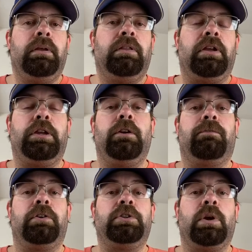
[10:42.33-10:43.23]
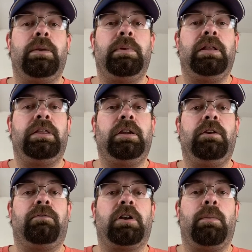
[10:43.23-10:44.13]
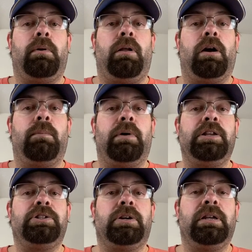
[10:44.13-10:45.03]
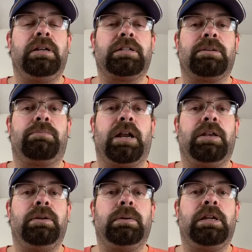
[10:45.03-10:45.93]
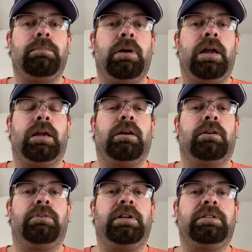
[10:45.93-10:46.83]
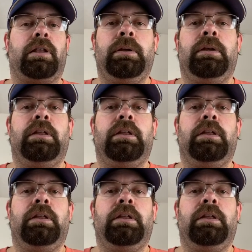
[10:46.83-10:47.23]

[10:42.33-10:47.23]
Thank you for joining me. Thank you for coming along on my journey as a brand new eBay reseller.